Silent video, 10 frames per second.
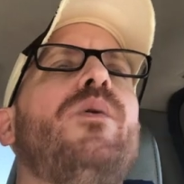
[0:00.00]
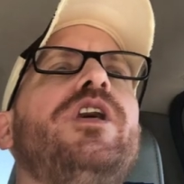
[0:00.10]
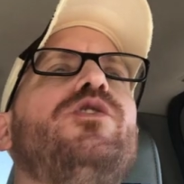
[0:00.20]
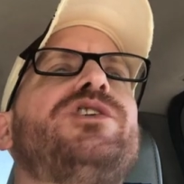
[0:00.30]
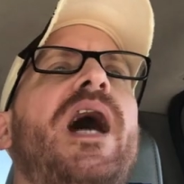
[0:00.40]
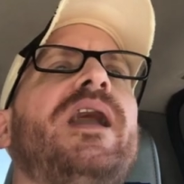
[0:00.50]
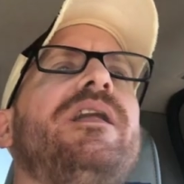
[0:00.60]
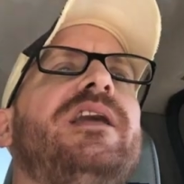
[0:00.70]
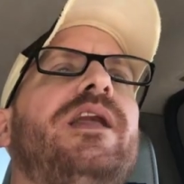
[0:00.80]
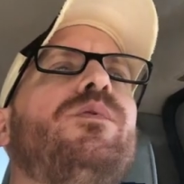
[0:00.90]
Now, what
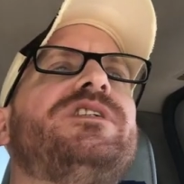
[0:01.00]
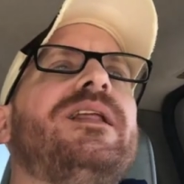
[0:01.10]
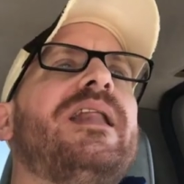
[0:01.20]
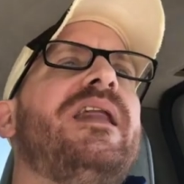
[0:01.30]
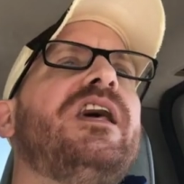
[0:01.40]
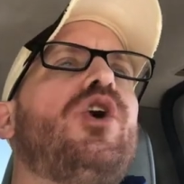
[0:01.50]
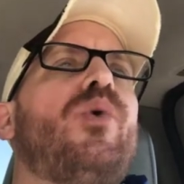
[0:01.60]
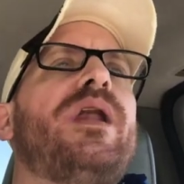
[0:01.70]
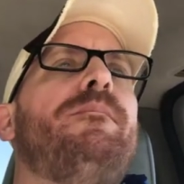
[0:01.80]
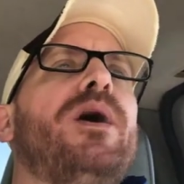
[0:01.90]
USADA did was it
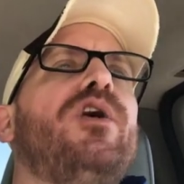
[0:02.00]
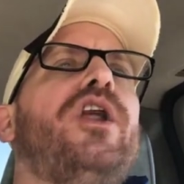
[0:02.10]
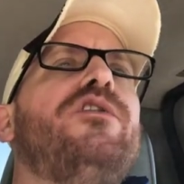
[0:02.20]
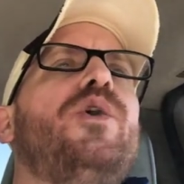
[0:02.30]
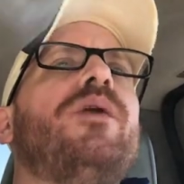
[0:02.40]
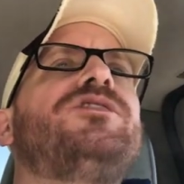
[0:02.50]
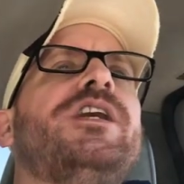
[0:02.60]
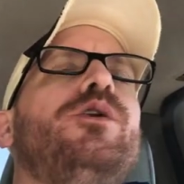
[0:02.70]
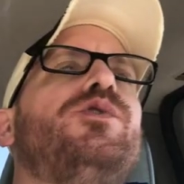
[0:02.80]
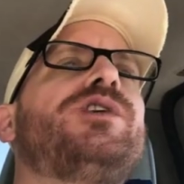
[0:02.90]
lended credibility to the
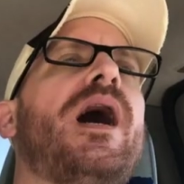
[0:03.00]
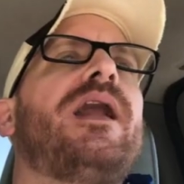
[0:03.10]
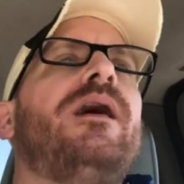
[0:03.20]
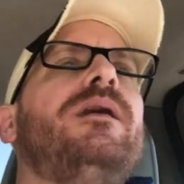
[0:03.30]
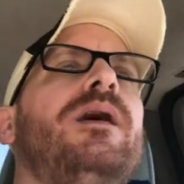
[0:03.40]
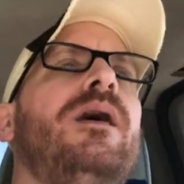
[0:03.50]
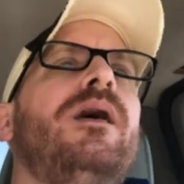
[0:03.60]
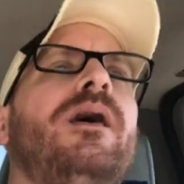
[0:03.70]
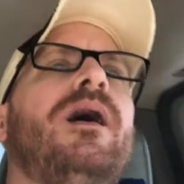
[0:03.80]
UFC. USADA,